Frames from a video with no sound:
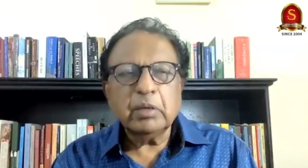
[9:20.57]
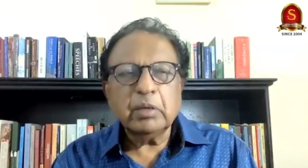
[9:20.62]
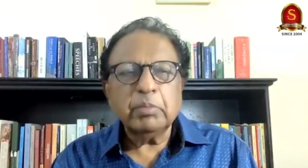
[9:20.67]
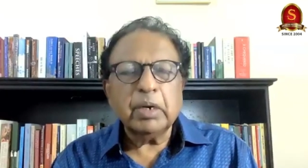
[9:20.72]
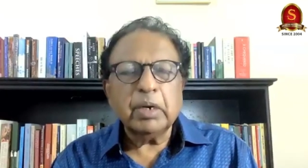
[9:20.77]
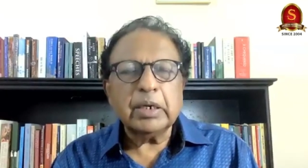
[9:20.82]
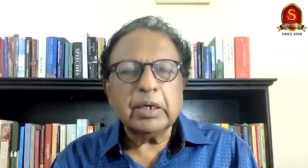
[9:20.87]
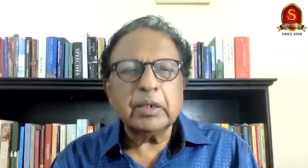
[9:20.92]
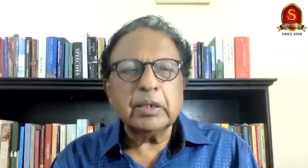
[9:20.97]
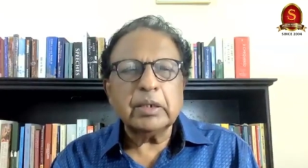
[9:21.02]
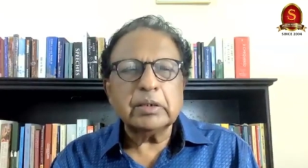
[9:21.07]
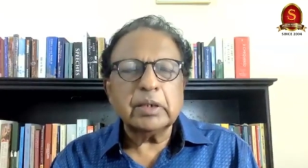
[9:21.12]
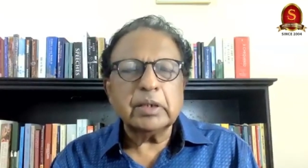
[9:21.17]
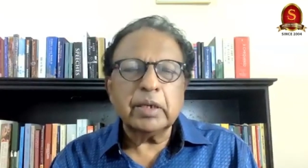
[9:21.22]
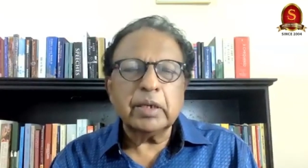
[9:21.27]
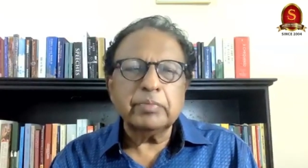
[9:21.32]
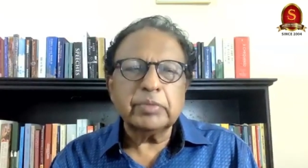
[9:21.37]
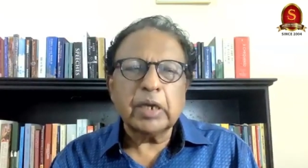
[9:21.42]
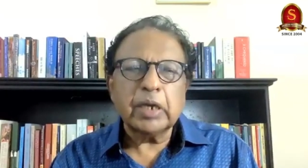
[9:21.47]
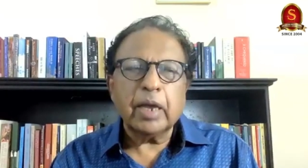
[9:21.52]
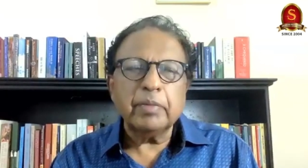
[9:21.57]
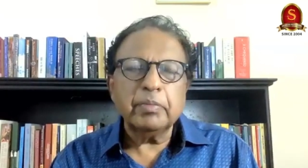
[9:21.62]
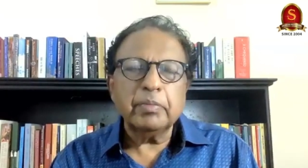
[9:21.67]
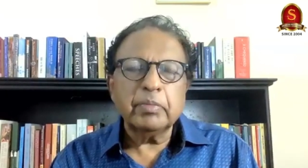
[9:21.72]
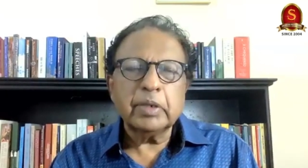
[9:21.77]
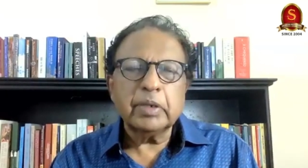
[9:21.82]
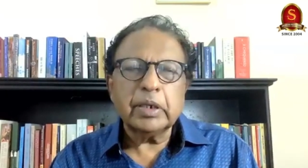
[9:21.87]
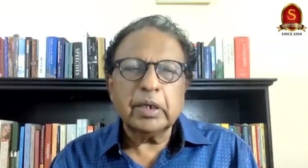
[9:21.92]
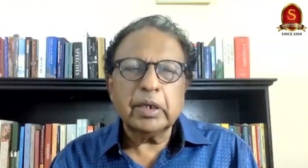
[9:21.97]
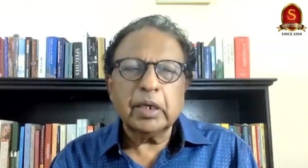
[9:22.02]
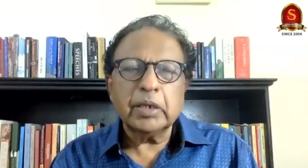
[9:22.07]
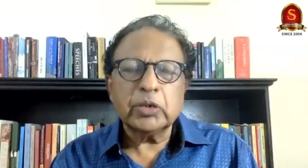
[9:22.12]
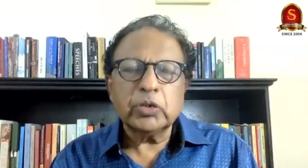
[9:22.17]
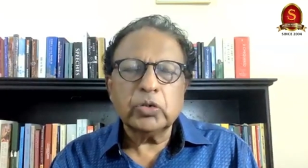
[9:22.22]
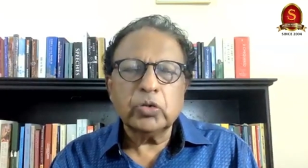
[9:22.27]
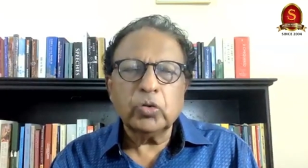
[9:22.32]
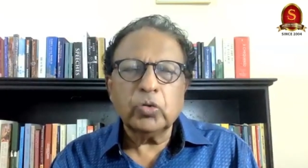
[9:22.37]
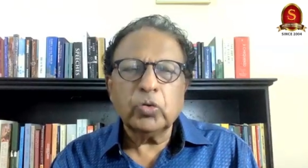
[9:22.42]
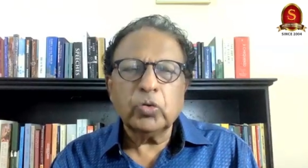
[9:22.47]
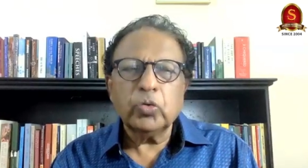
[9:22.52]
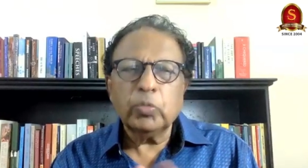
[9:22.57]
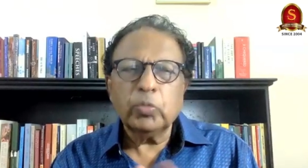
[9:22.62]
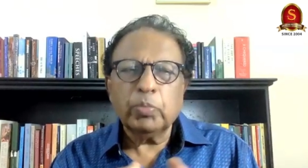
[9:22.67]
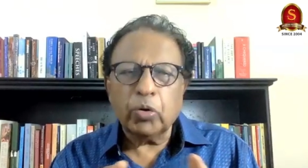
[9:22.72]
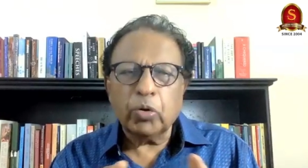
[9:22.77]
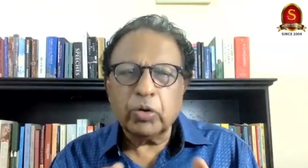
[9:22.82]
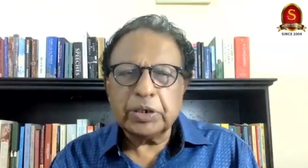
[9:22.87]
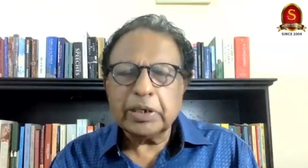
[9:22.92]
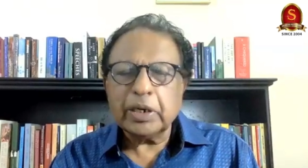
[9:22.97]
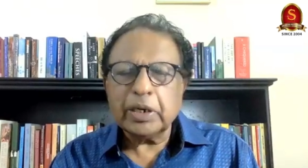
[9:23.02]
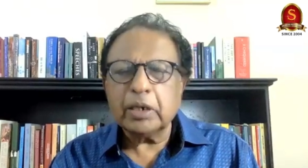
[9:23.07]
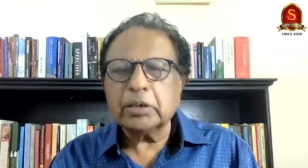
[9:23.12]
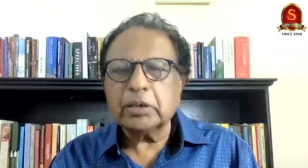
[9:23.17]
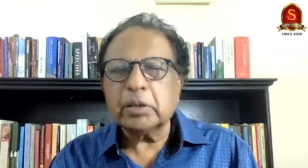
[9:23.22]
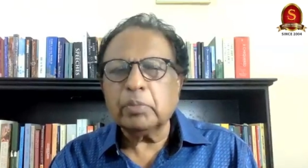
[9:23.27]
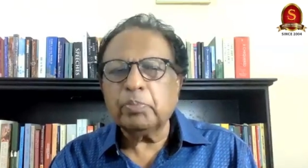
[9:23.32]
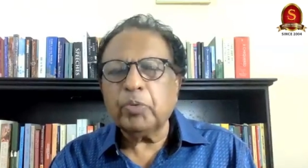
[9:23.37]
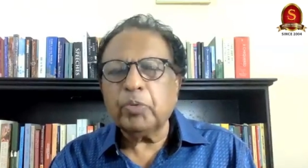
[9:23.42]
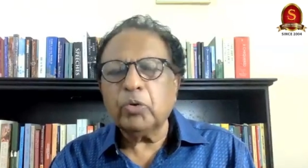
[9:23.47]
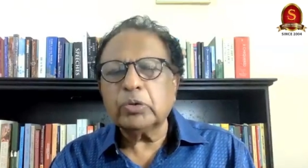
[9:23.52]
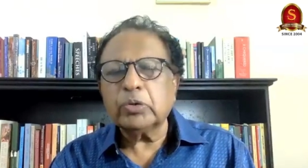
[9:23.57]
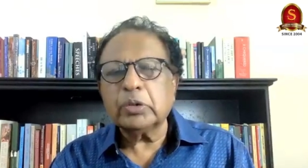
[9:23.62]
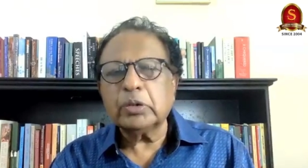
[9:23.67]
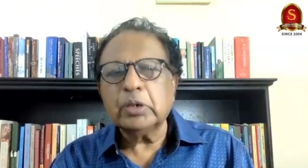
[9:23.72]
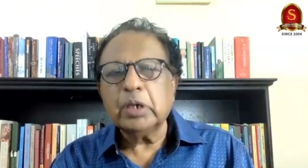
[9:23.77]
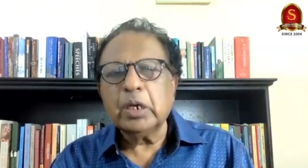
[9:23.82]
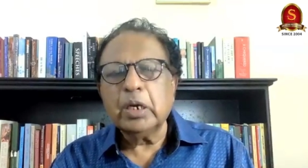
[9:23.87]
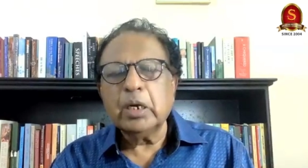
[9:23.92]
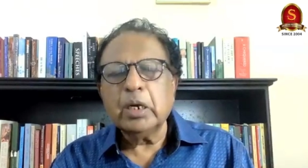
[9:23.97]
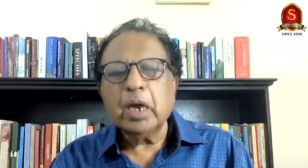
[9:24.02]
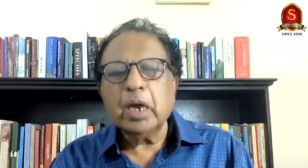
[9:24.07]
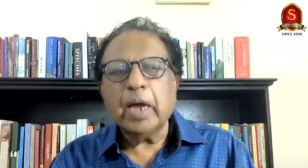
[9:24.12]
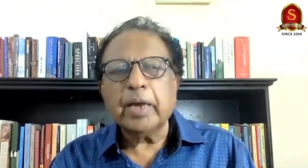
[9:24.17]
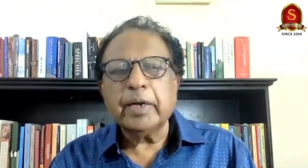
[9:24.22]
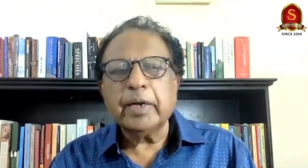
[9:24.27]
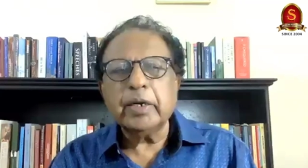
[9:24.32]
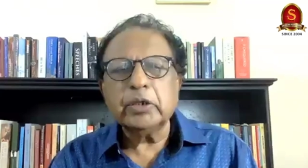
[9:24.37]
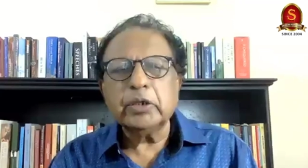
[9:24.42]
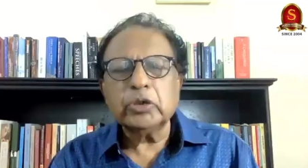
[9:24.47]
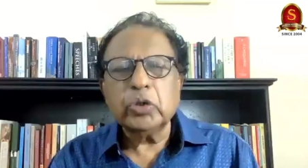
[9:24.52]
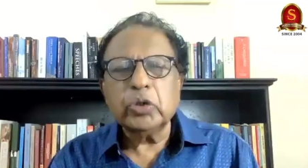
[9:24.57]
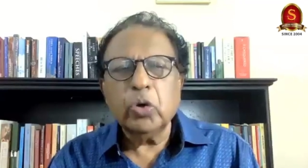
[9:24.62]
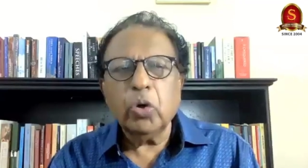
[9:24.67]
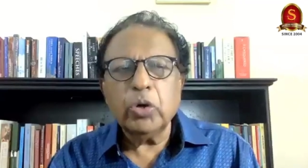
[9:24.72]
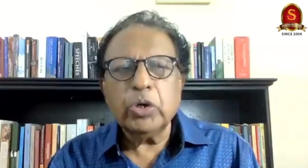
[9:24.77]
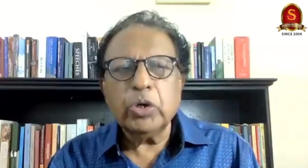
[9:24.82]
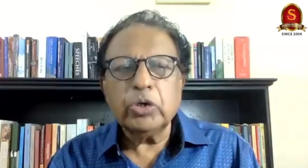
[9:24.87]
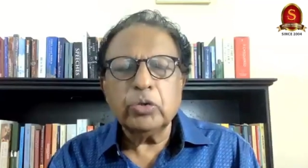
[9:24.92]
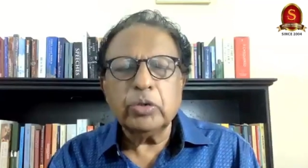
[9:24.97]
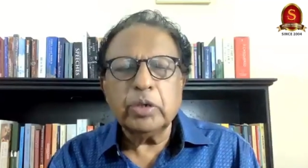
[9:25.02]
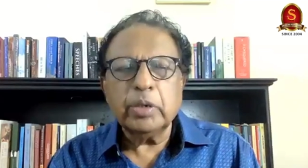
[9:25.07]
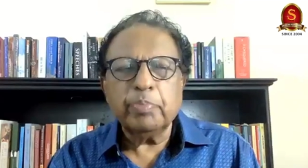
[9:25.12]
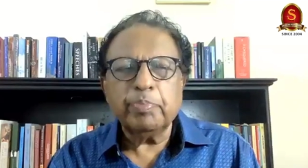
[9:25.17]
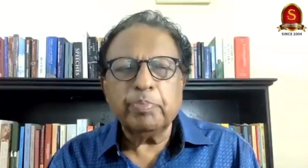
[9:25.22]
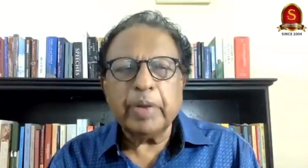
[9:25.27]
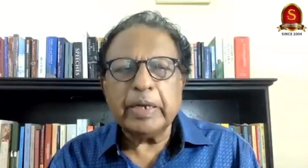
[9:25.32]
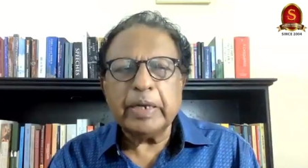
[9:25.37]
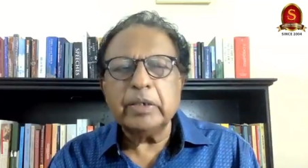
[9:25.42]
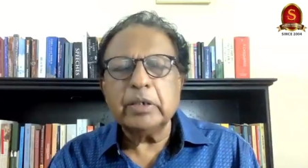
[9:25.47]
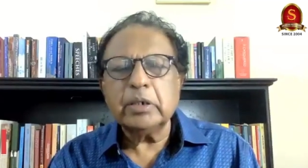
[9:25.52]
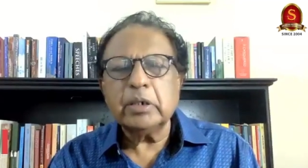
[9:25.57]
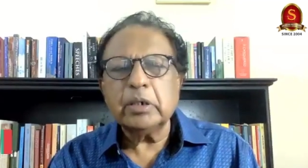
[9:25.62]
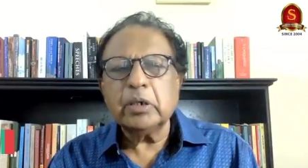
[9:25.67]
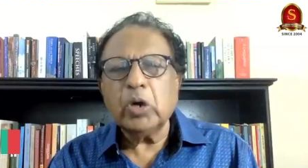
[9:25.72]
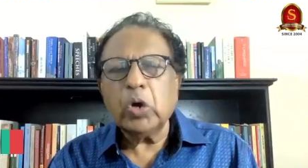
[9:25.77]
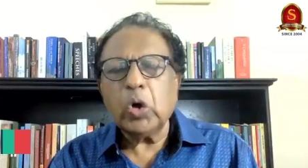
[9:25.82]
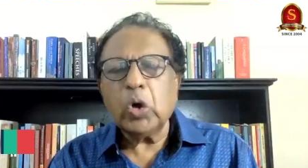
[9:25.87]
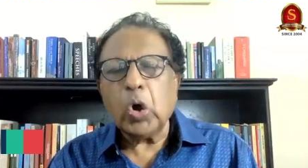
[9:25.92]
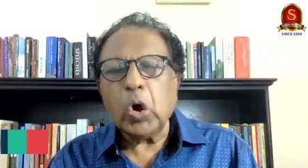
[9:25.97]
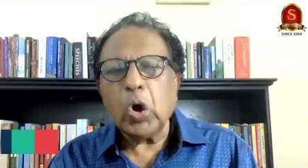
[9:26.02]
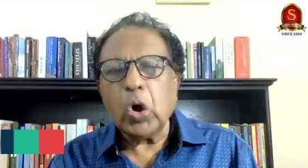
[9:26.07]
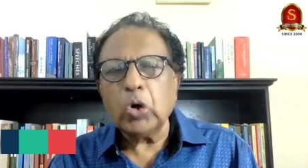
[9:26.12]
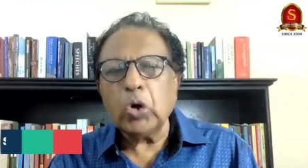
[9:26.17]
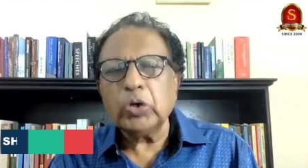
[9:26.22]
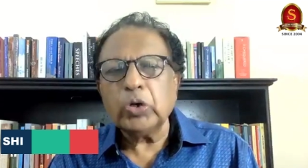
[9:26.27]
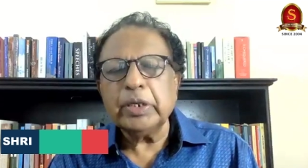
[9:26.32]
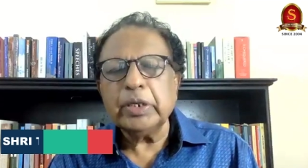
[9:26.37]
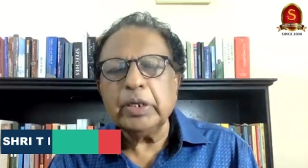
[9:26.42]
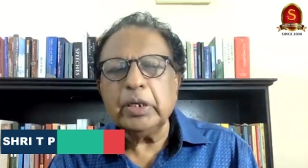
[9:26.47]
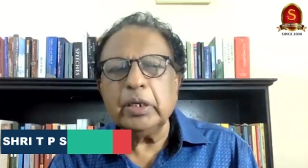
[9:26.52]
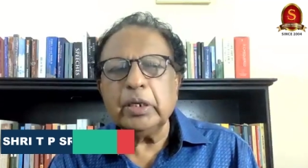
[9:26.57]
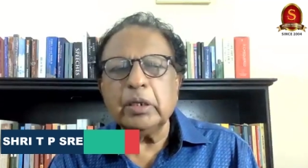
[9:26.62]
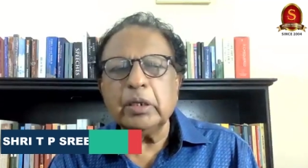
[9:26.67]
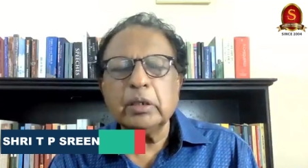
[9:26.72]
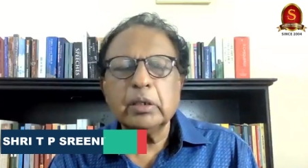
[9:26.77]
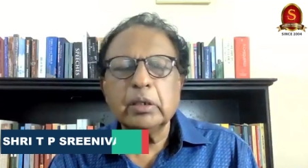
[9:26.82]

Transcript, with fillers: But at the same time, he has no political support and he is going to depend on the